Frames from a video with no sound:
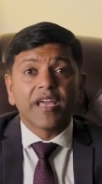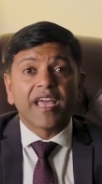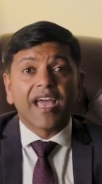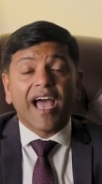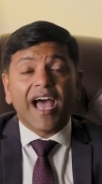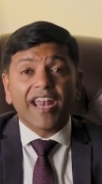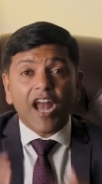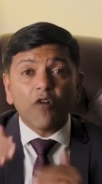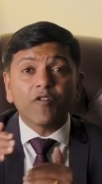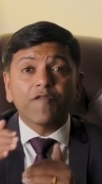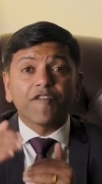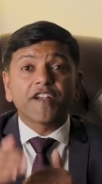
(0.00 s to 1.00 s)
an
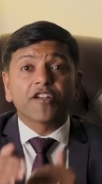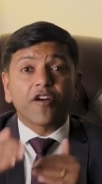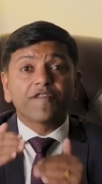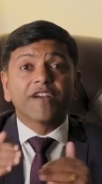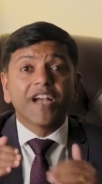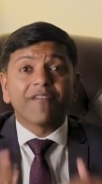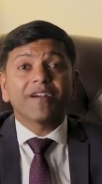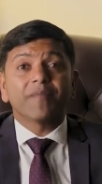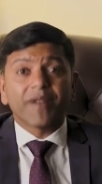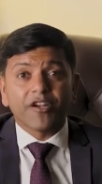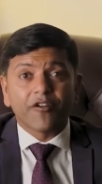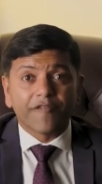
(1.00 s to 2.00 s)
outfit of
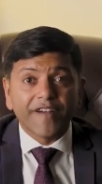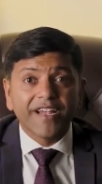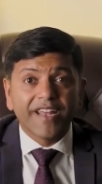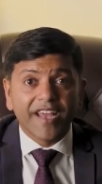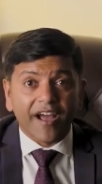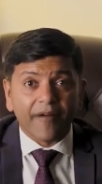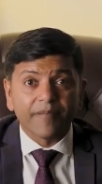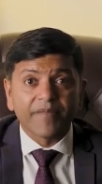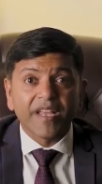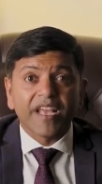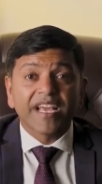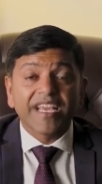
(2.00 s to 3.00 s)
Government of India,
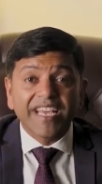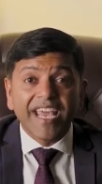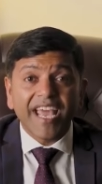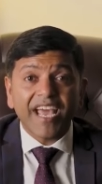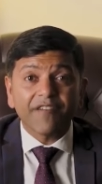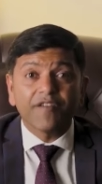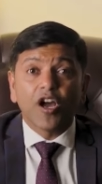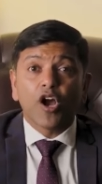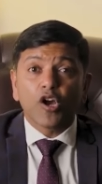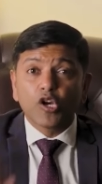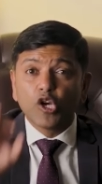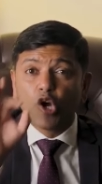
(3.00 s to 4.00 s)
gave
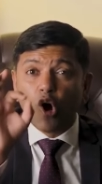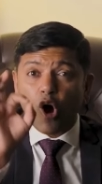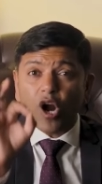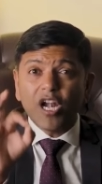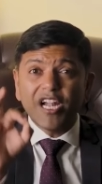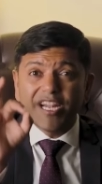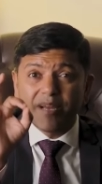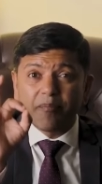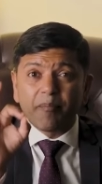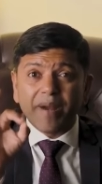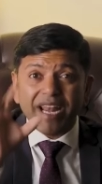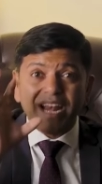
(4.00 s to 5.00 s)
gold
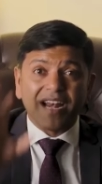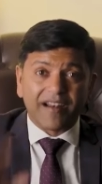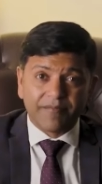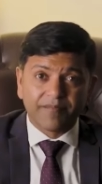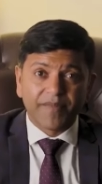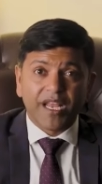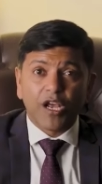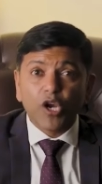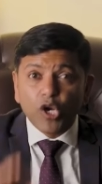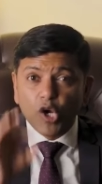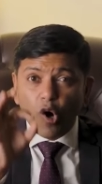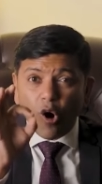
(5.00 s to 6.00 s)
medal,
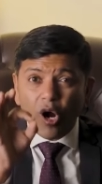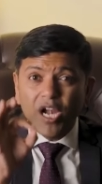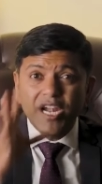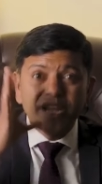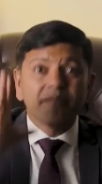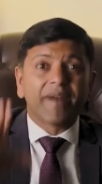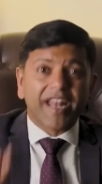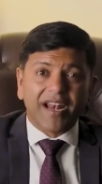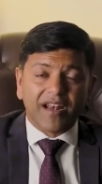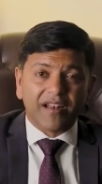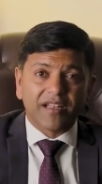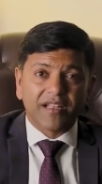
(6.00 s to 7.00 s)
gold medal,
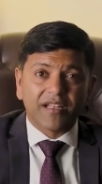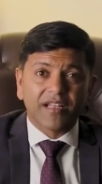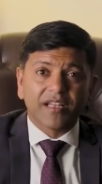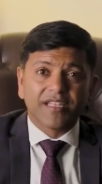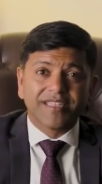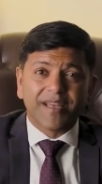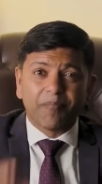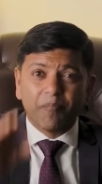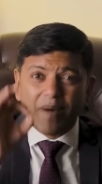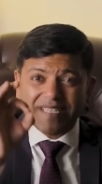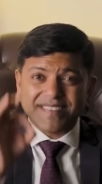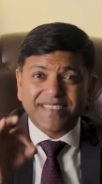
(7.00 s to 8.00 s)
the
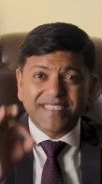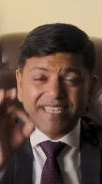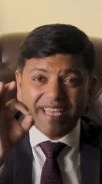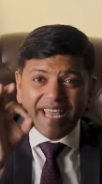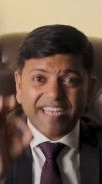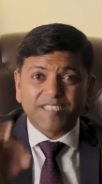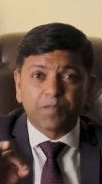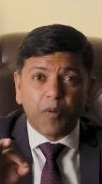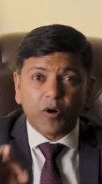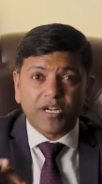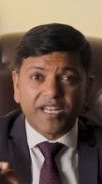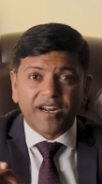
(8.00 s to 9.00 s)
best
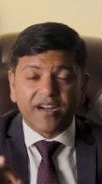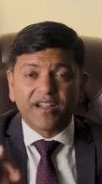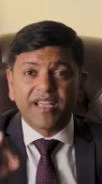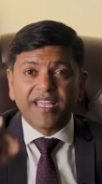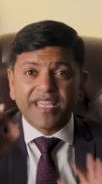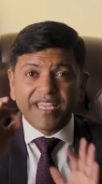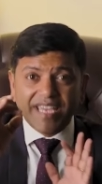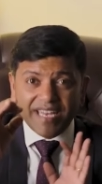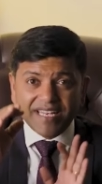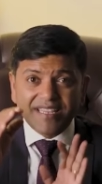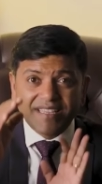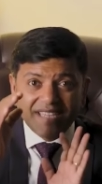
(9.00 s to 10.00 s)
exporter
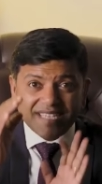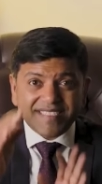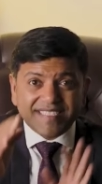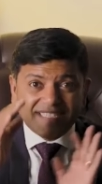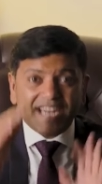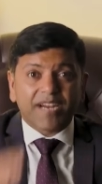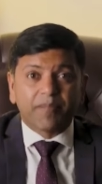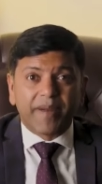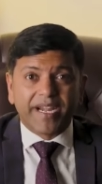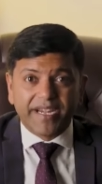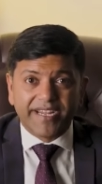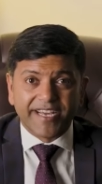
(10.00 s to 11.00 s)
in this
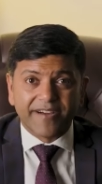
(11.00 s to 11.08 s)
segment.